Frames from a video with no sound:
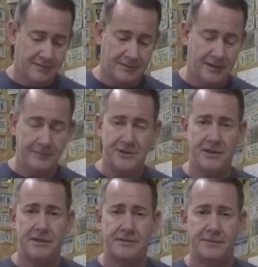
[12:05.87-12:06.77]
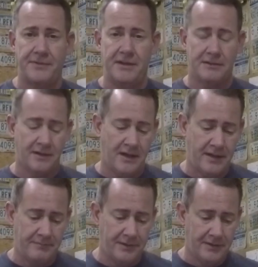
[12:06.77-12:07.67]
Cream cheese, fake
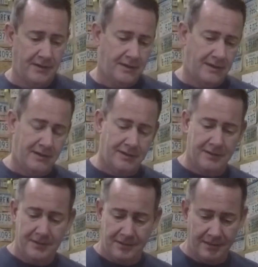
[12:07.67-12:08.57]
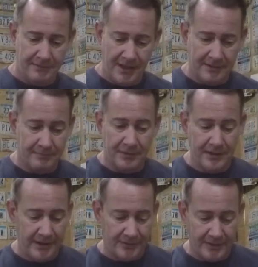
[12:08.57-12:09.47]
crab. You can make them
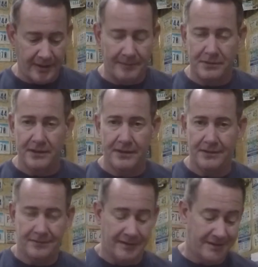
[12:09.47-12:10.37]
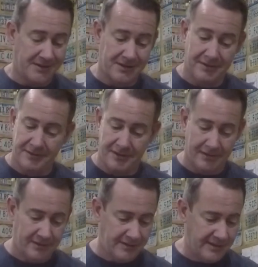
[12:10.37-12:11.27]
pretty or not pretty. Like I said, they're all
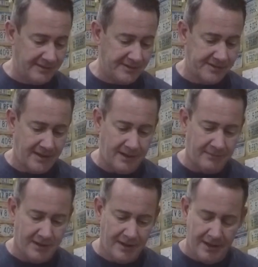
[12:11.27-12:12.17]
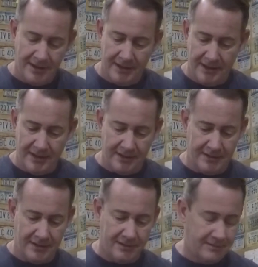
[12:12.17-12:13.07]
going to taste the same. And
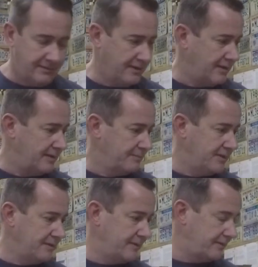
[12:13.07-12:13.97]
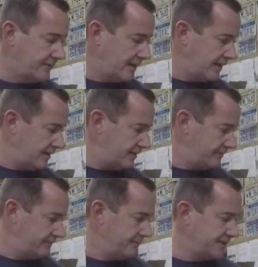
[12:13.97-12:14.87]
put them in the fryer,
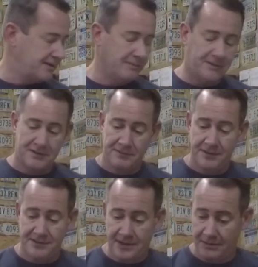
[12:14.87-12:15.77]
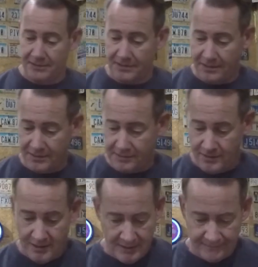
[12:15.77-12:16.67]
mix up your sweet and sour sauce.
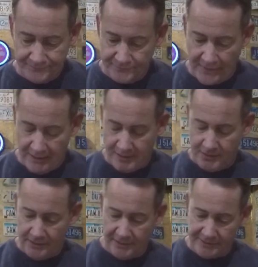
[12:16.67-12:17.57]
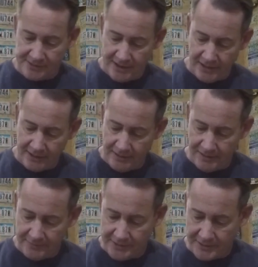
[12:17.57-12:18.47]
Got a good little snack here, and
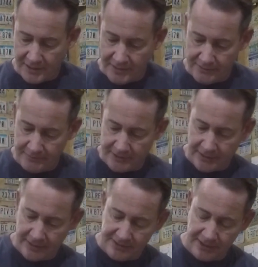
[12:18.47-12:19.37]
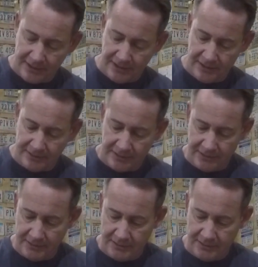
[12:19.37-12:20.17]
I'm going to try one. I'm going to try this guy down here.